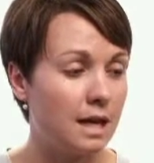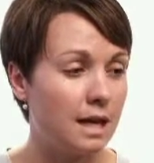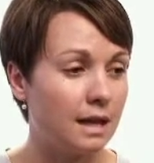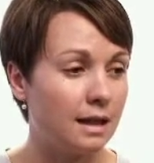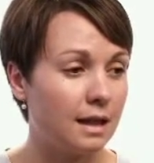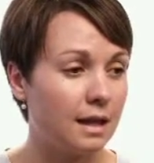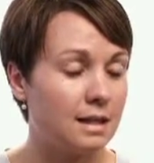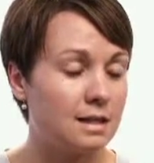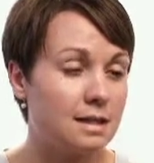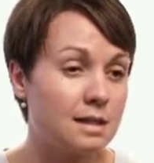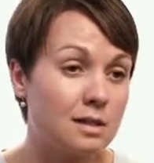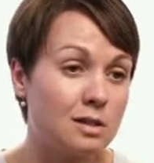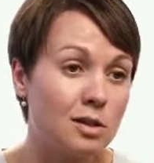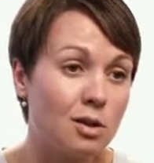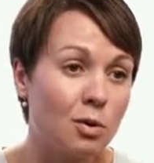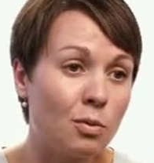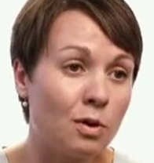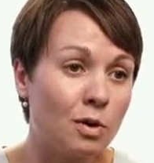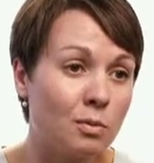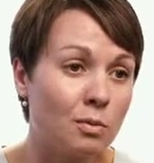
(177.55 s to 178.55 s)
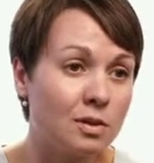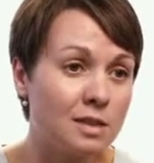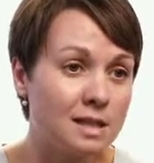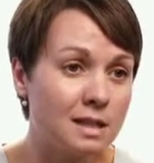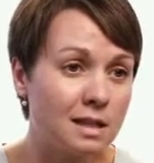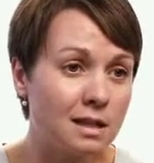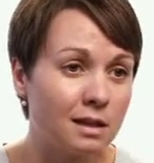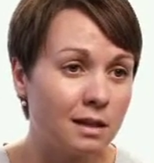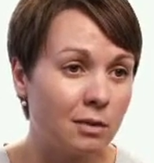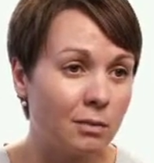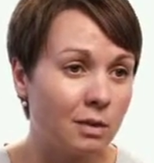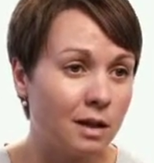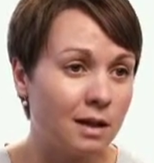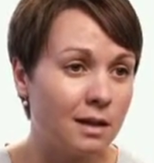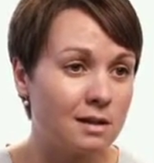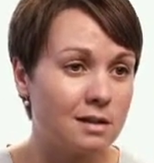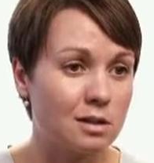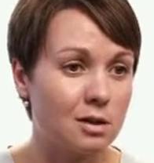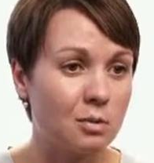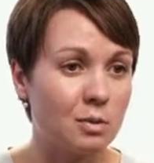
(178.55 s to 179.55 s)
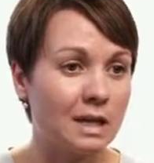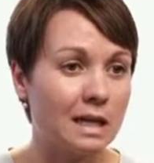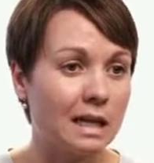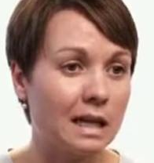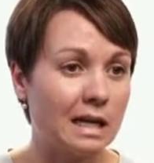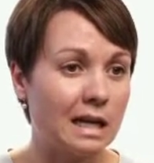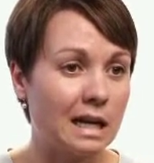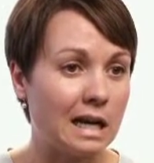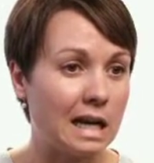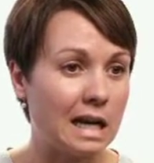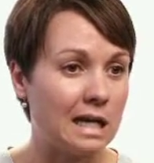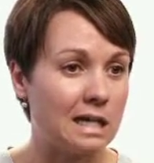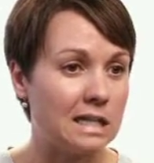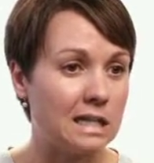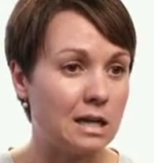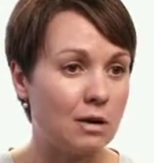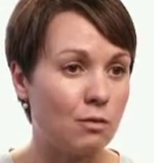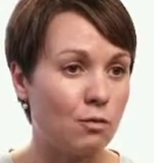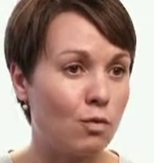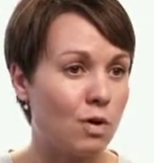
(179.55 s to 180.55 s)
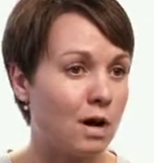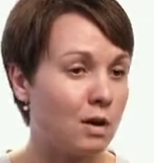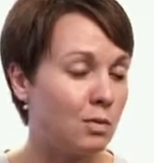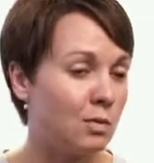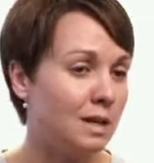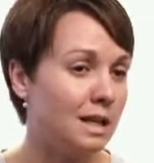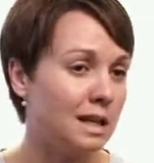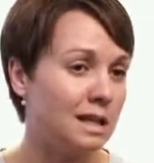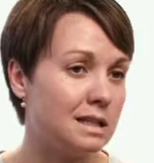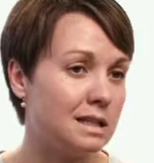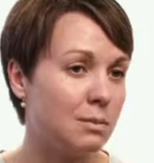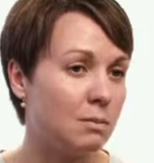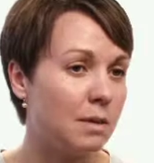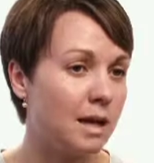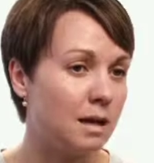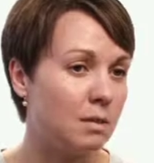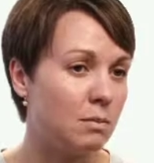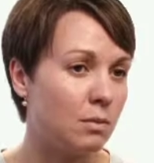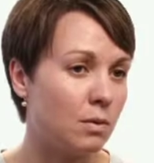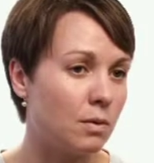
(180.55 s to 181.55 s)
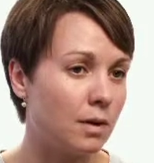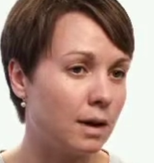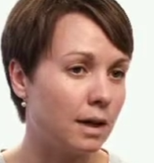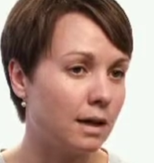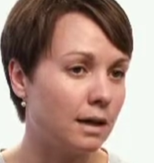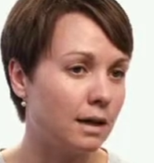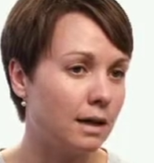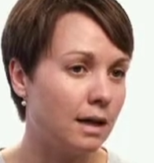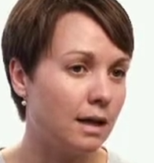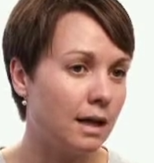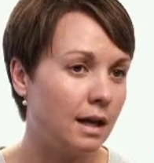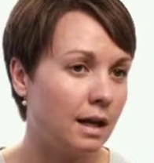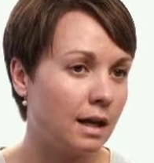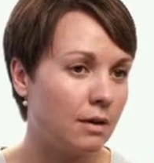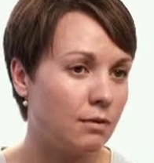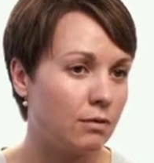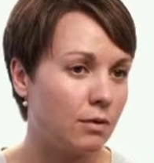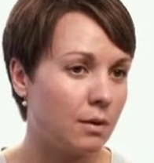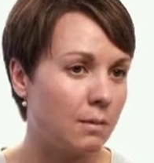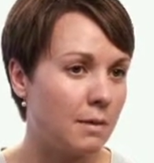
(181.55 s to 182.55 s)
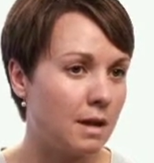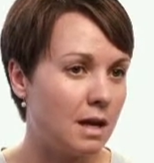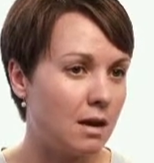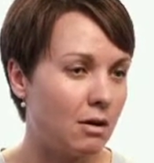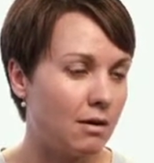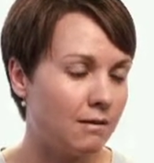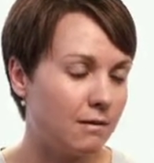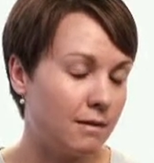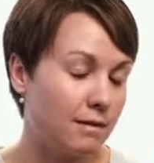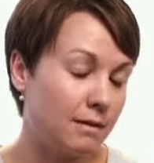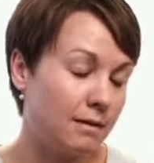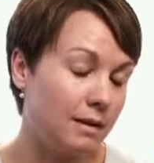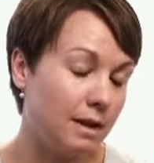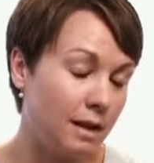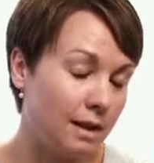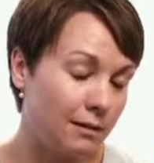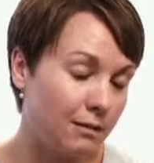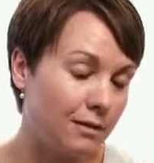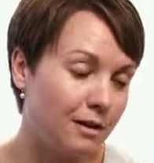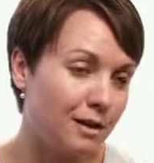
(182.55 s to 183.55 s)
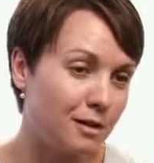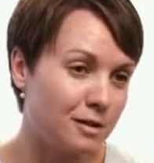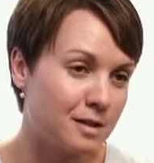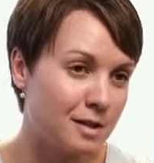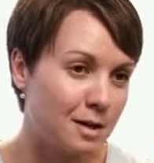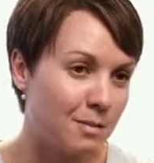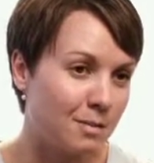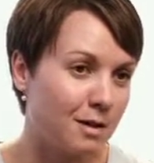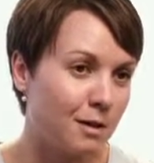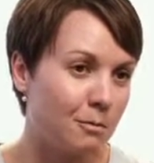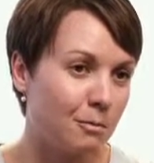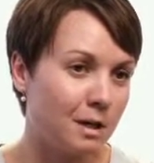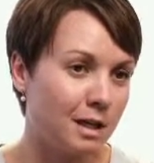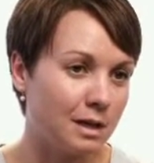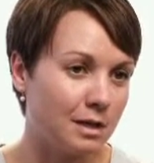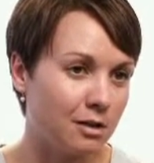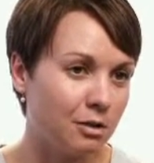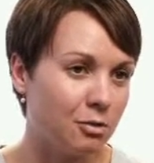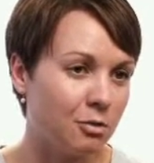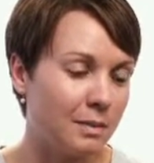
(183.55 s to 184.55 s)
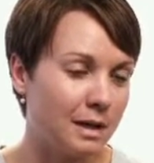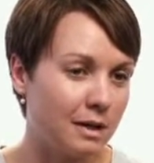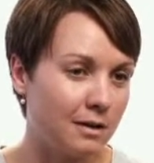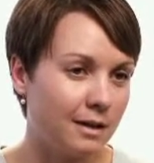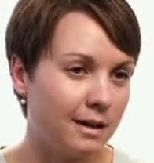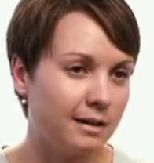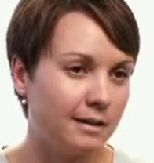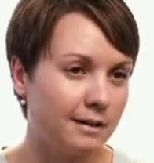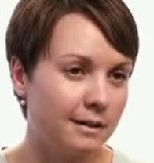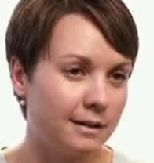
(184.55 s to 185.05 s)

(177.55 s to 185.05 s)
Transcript: It lets us know what we're dealing with, so we get an idea of what we to pinpoint, and from there, if there's something we can do about it.